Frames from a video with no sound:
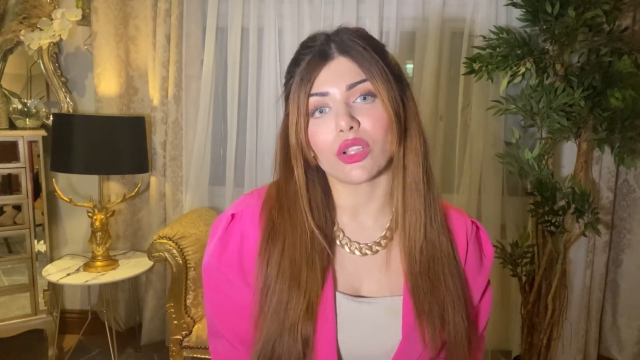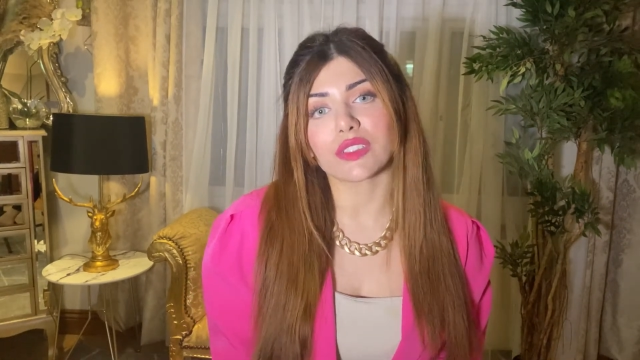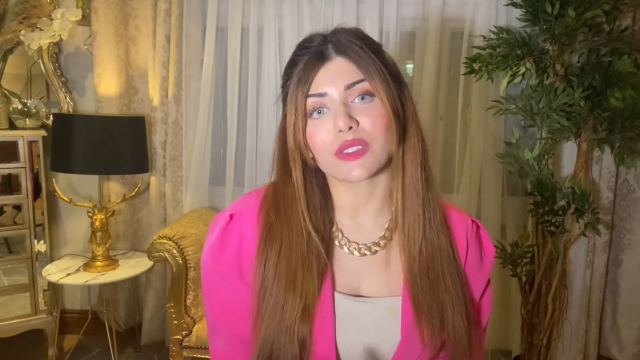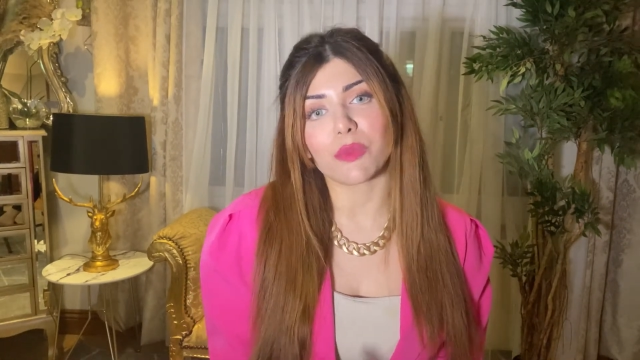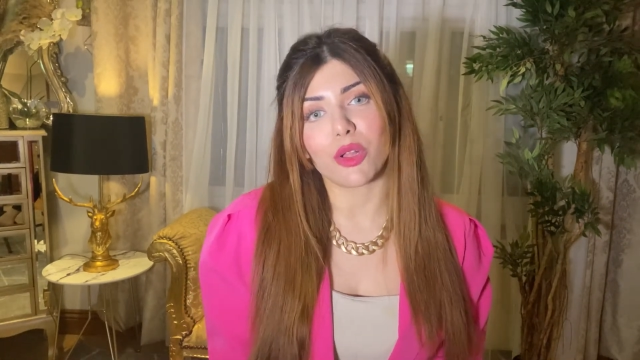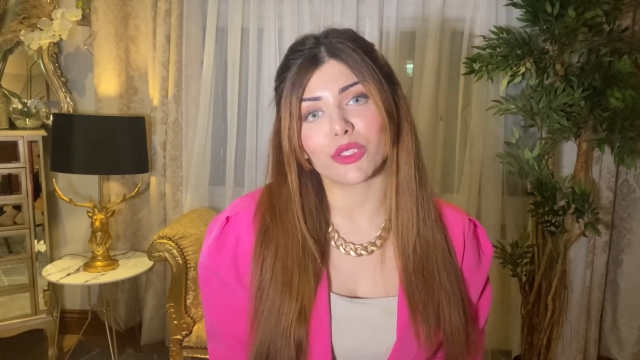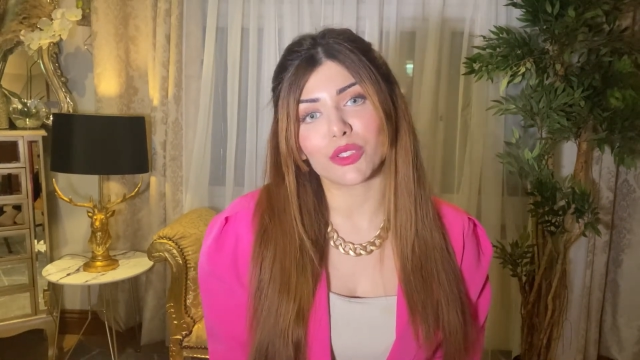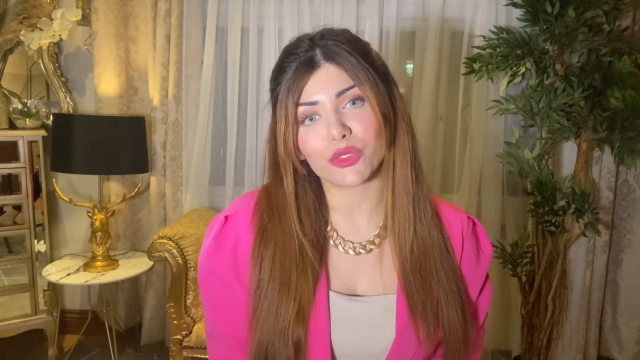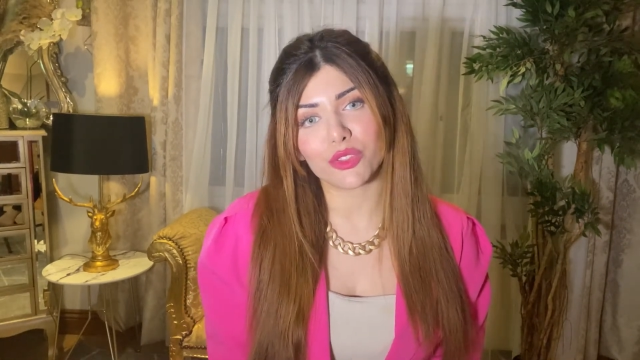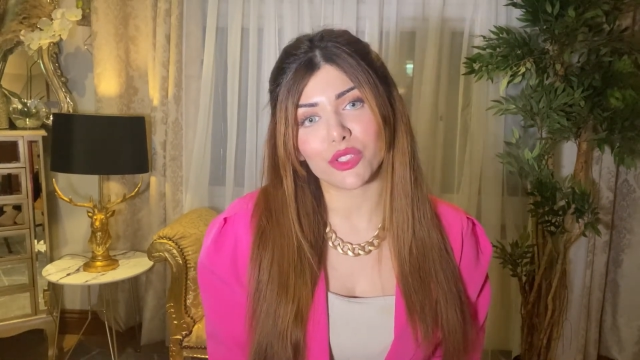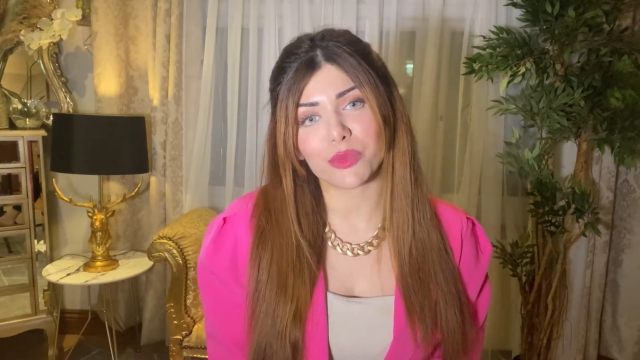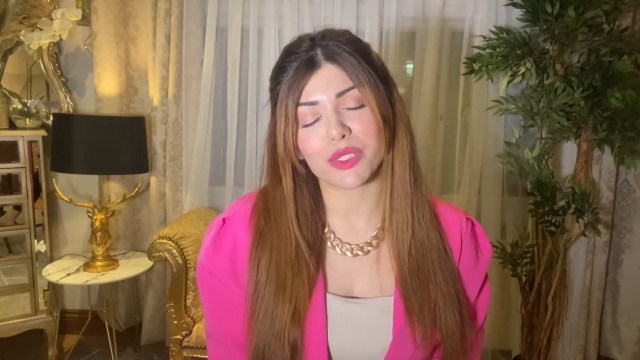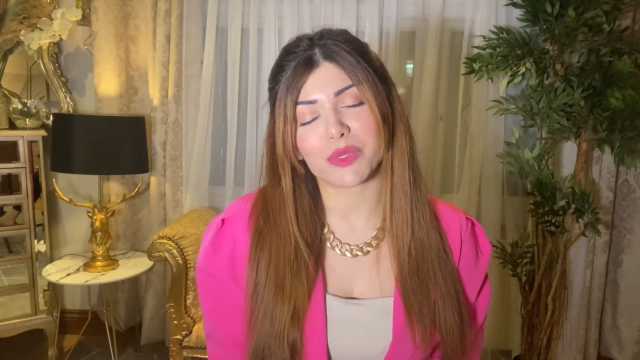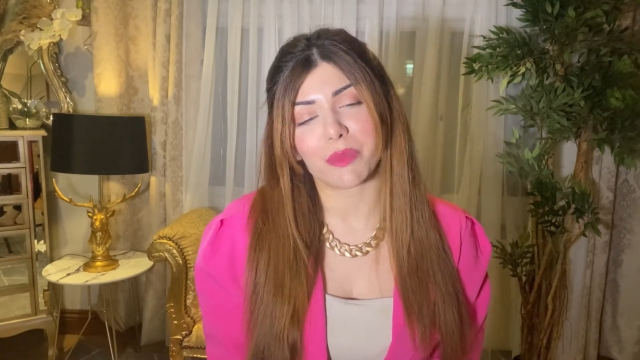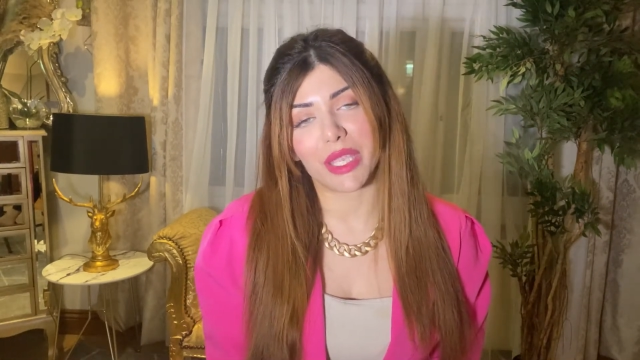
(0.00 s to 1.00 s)
small
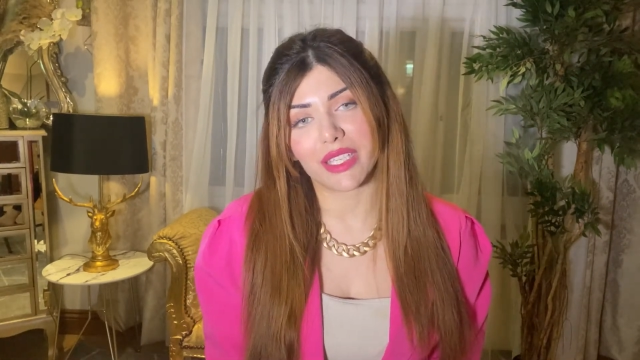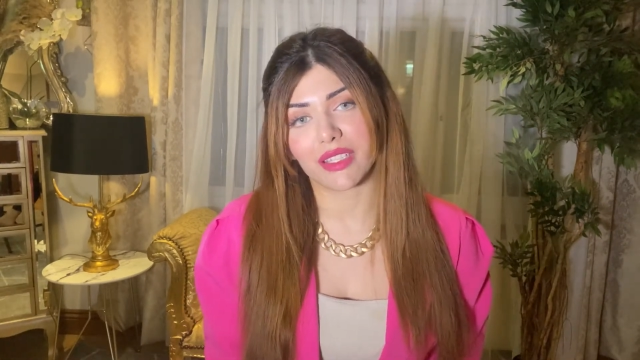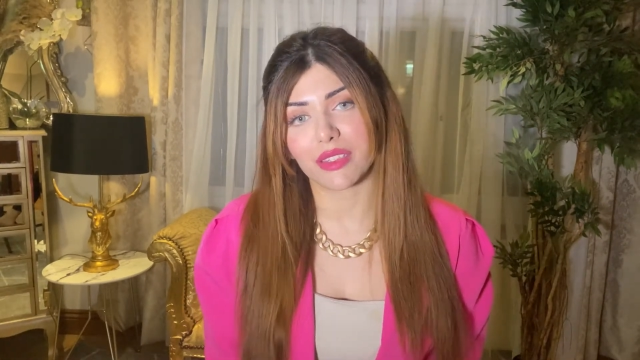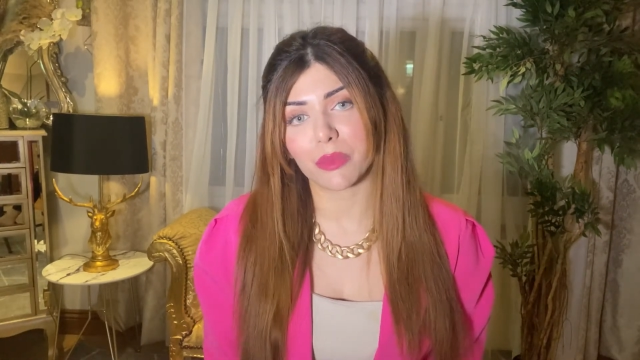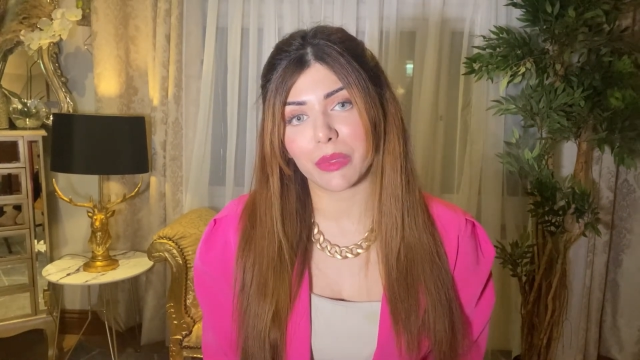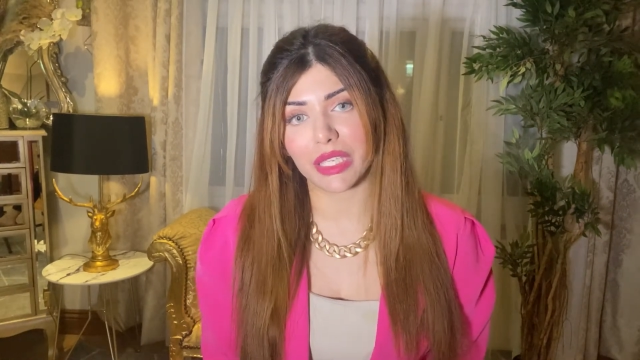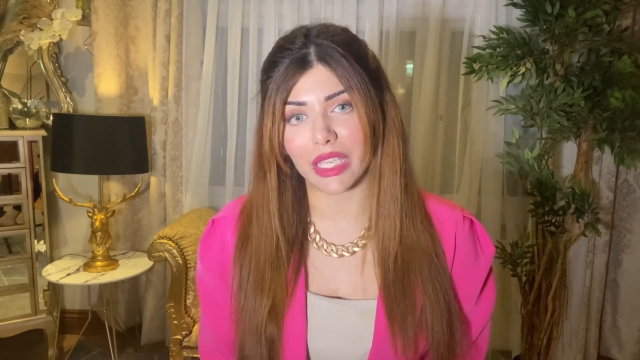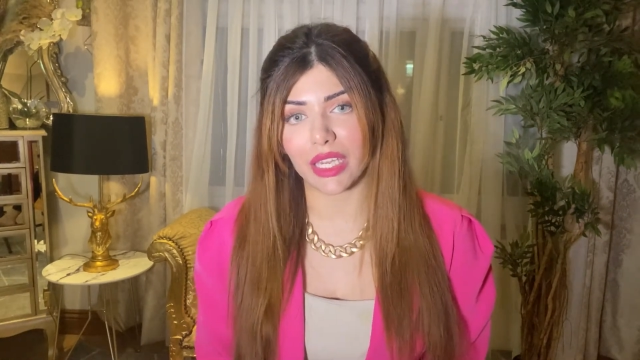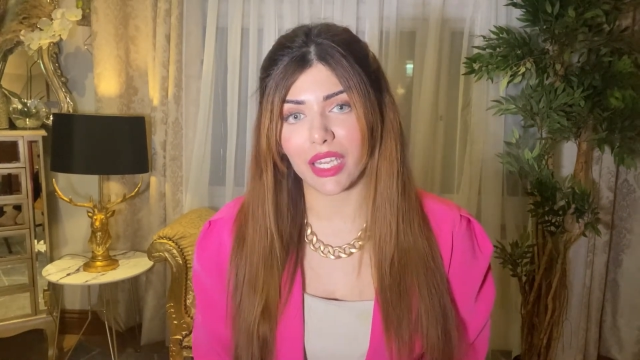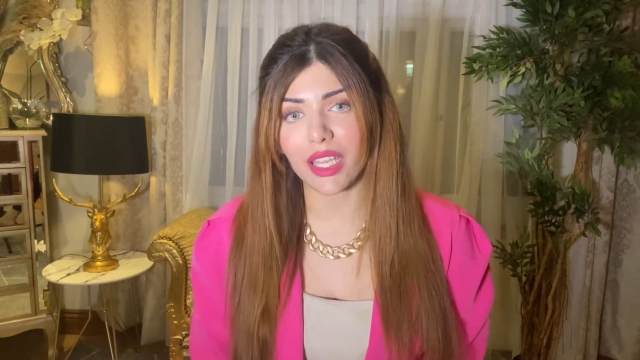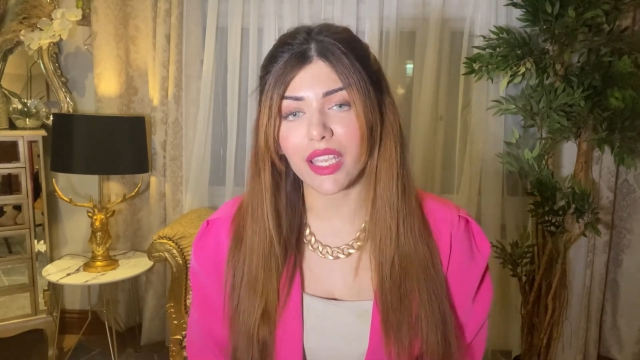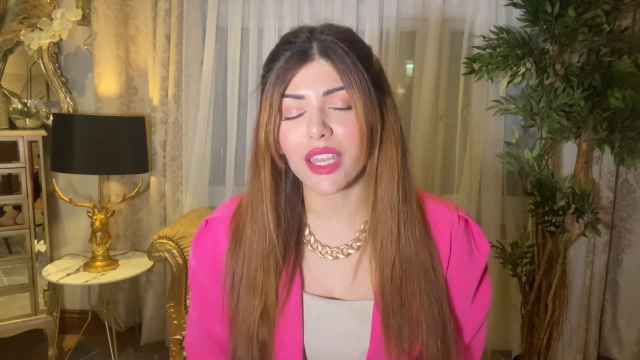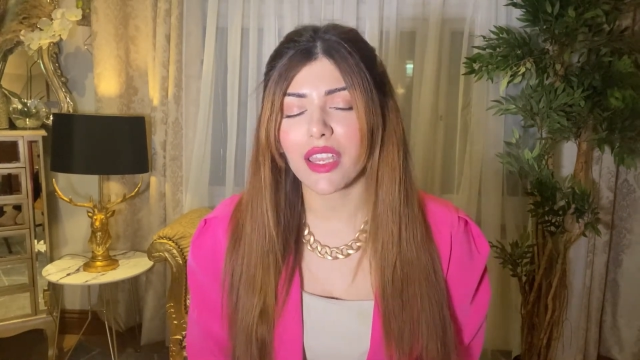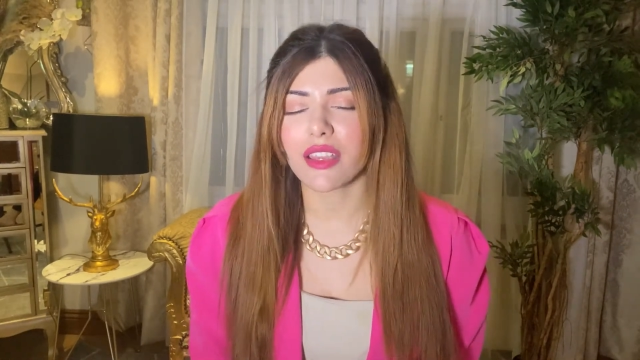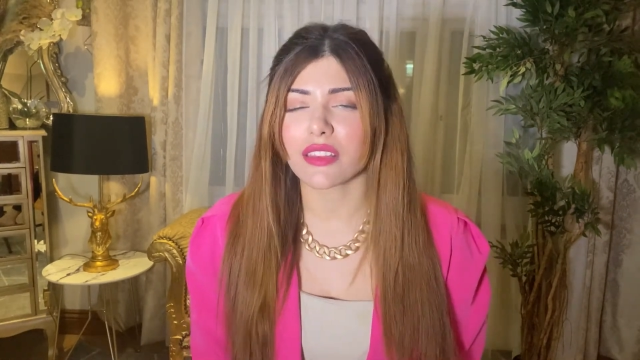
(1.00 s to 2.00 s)
YouTubers make in the beginning.